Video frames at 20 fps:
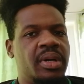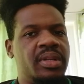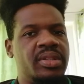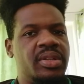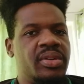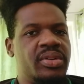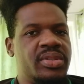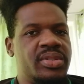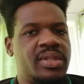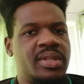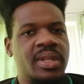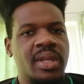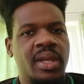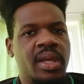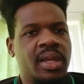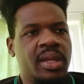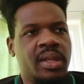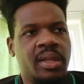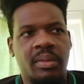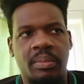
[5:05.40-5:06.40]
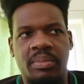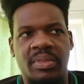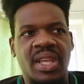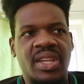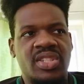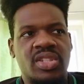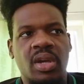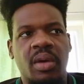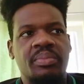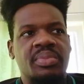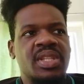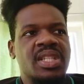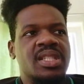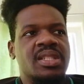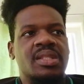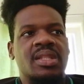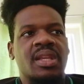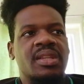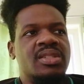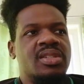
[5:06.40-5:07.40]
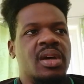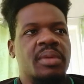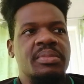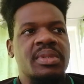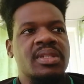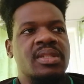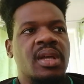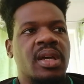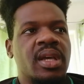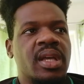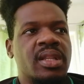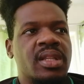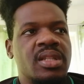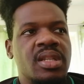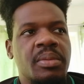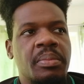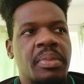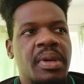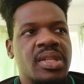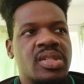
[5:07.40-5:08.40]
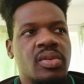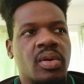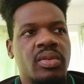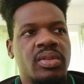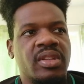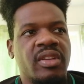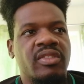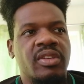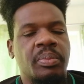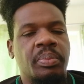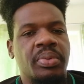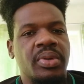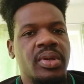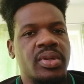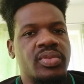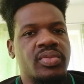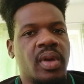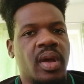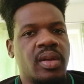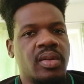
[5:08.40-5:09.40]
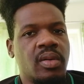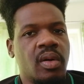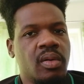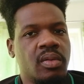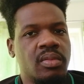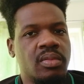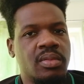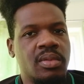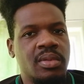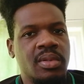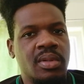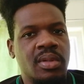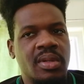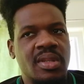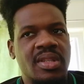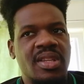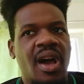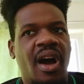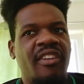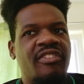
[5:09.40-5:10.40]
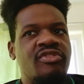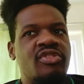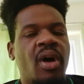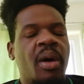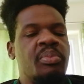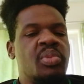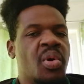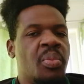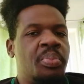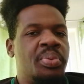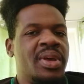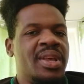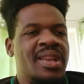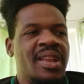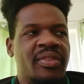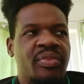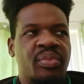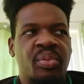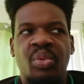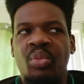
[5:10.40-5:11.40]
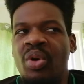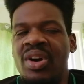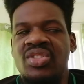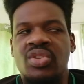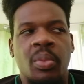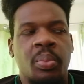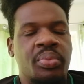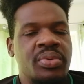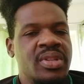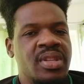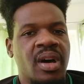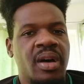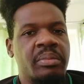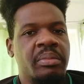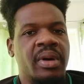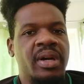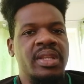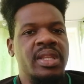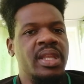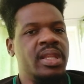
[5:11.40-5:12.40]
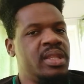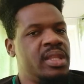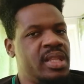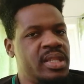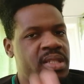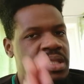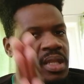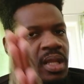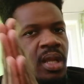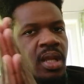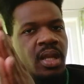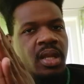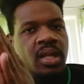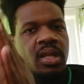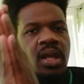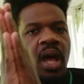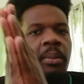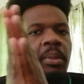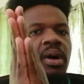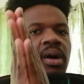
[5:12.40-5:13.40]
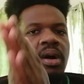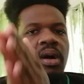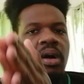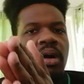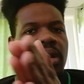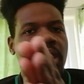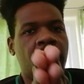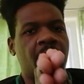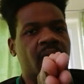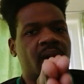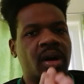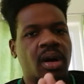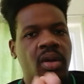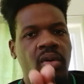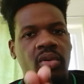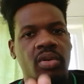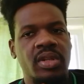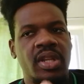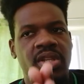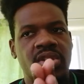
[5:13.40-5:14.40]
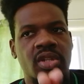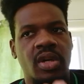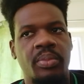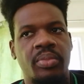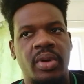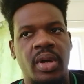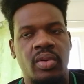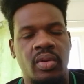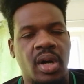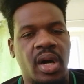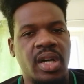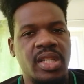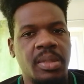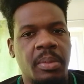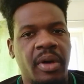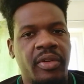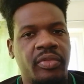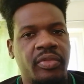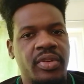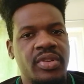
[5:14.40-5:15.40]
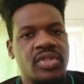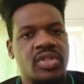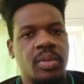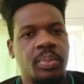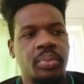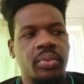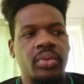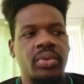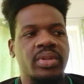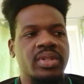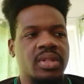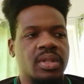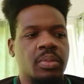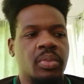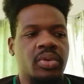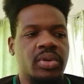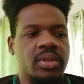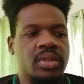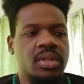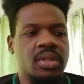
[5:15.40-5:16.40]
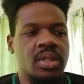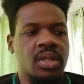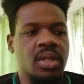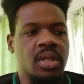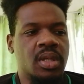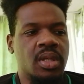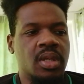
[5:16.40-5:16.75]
man. There is Deschamps is Deschamps is not getting the best out of the players right now. You have Rabiot playing left wing. What's up with that, man? This I'm gonna call I'm gonna call Deschamps right now because I'm a friend supporter, but